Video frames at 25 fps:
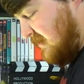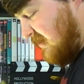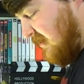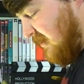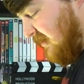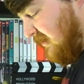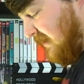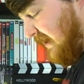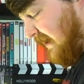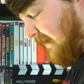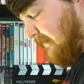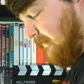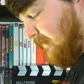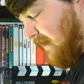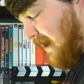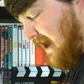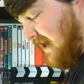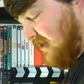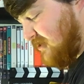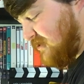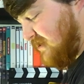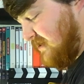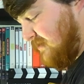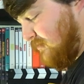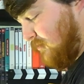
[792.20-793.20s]
like for
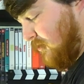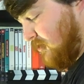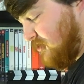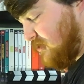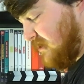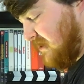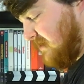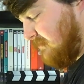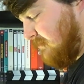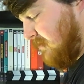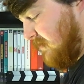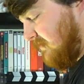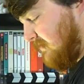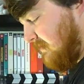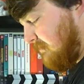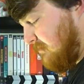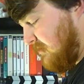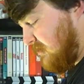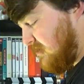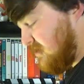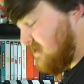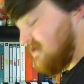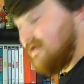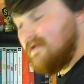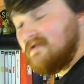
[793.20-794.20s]
actually watching the movie,
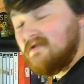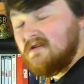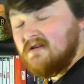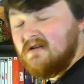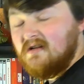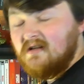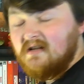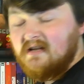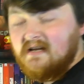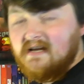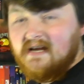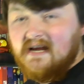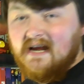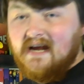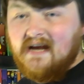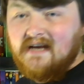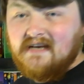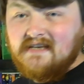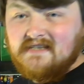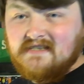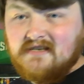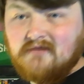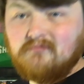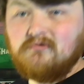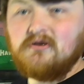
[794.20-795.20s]
because it
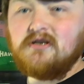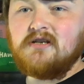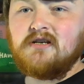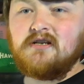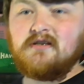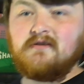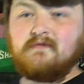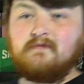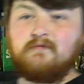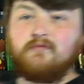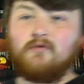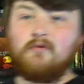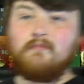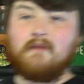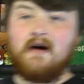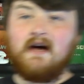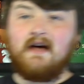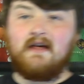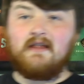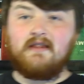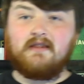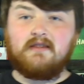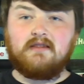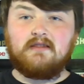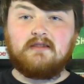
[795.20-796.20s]
is a redundant format.
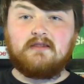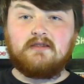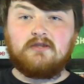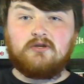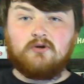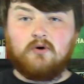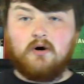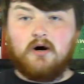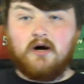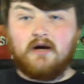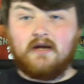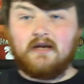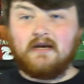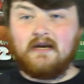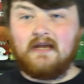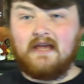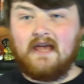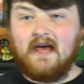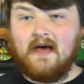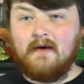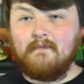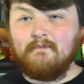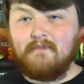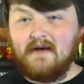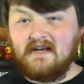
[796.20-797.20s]
You are going to
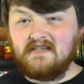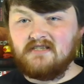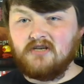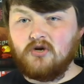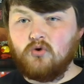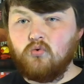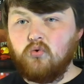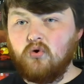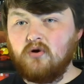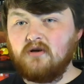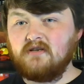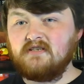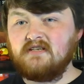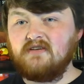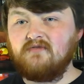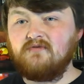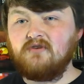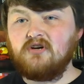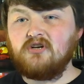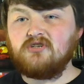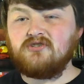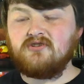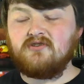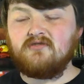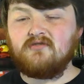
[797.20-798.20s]
get better quality
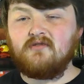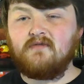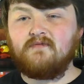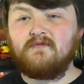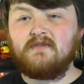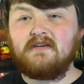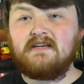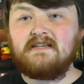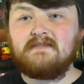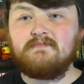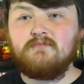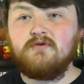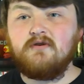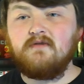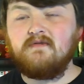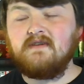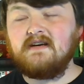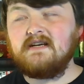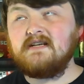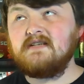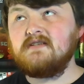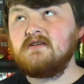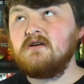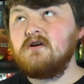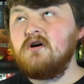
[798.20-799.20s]
versions of these
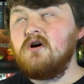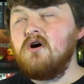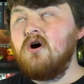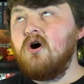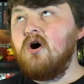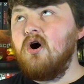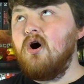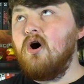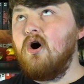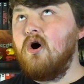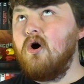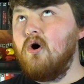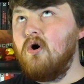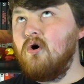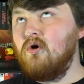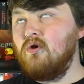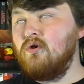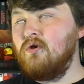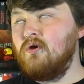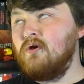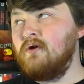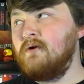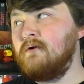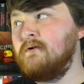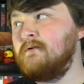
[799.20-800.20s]
movies
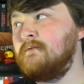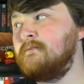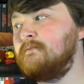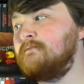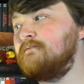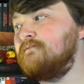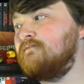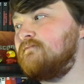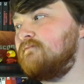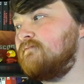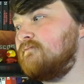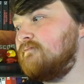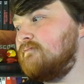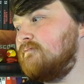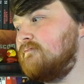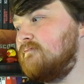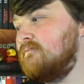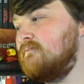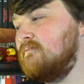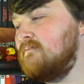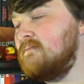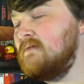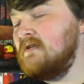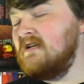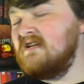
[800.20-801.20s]
on
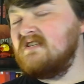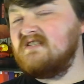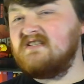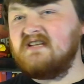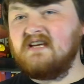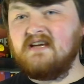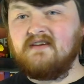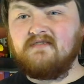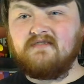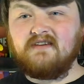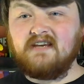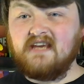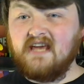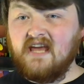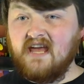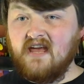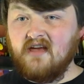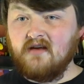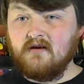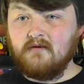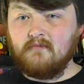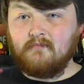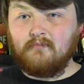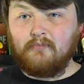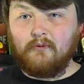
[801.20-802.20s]
DVD,
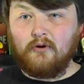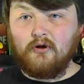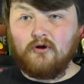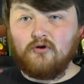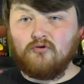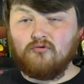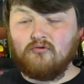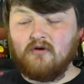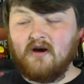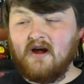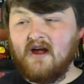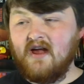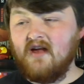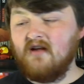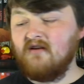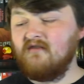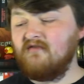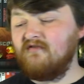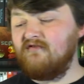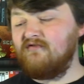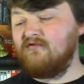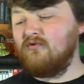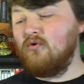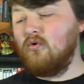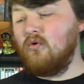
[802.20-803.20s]
Blu-ray,
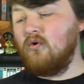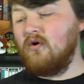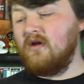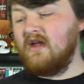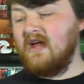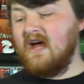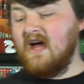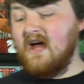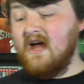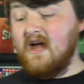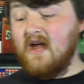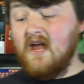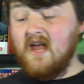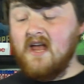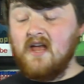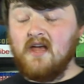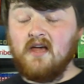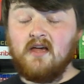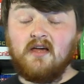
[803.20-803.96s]
4K